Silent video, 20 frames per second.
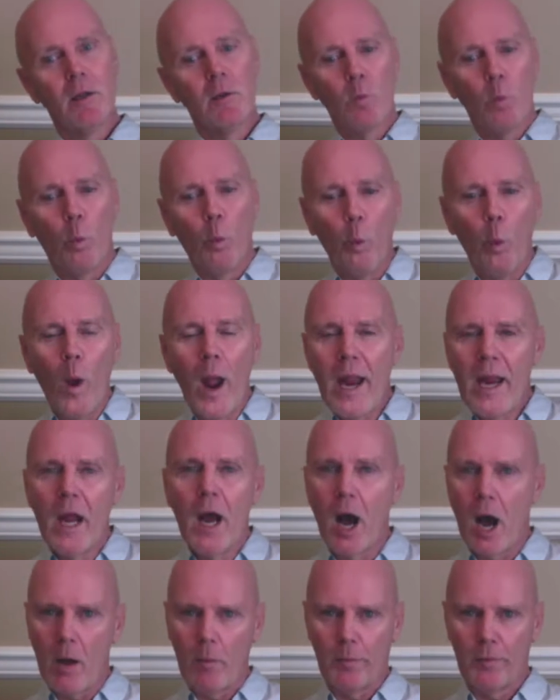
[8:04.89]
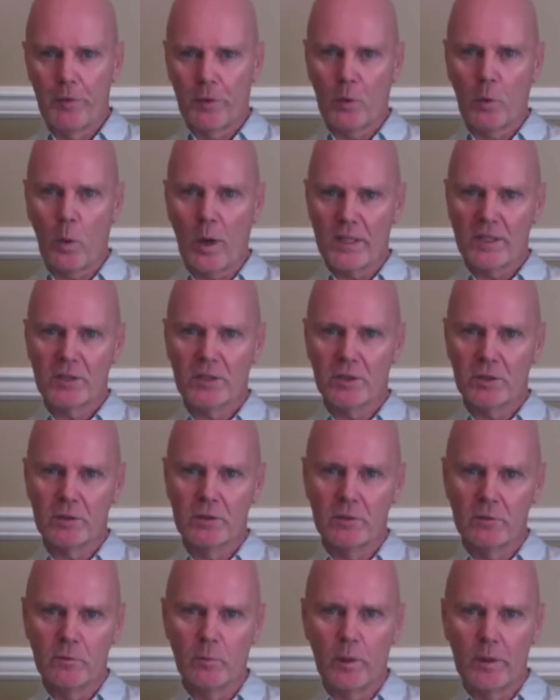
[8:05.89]
weigh up the question
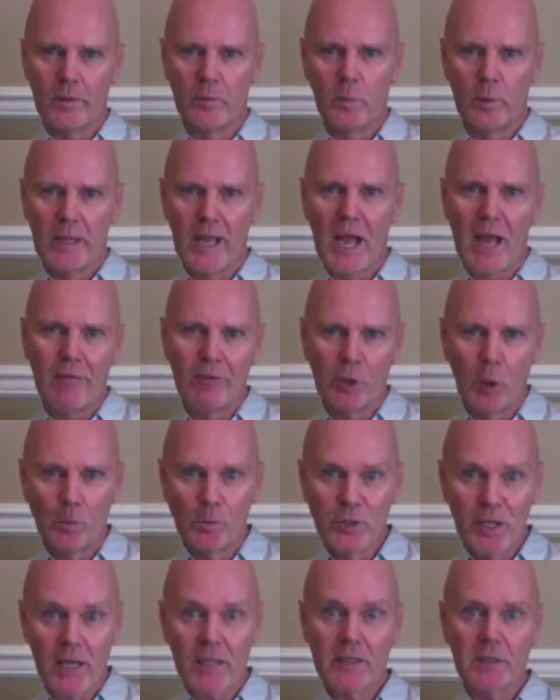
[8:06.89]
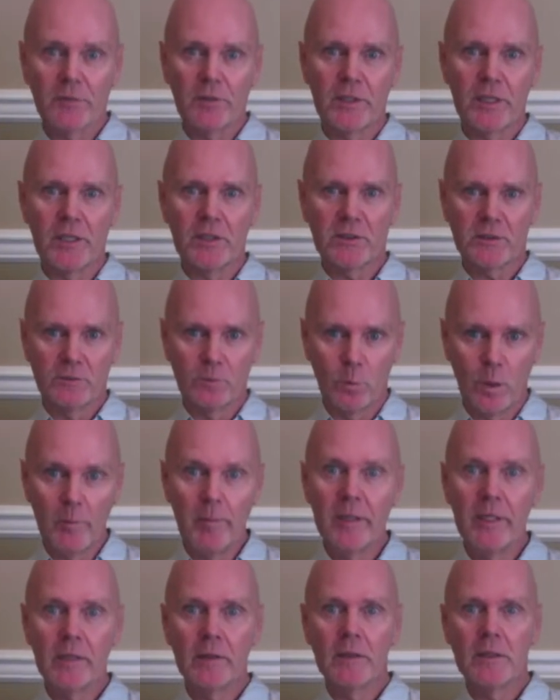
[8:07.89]
of whether we have an objectification of
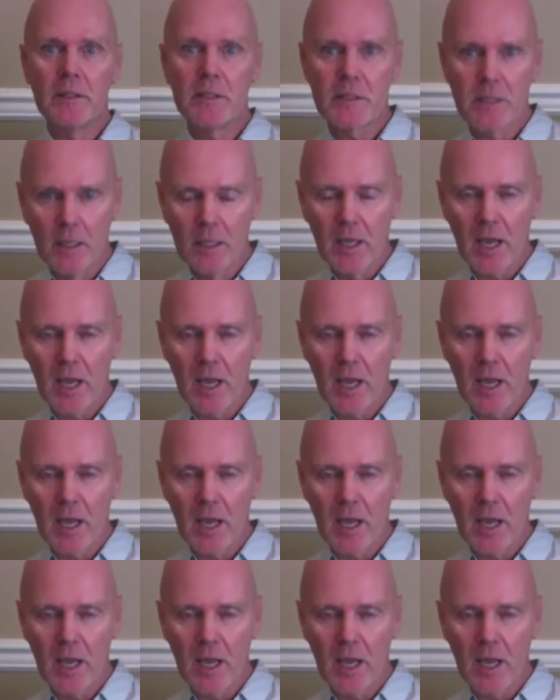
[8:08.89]
women in these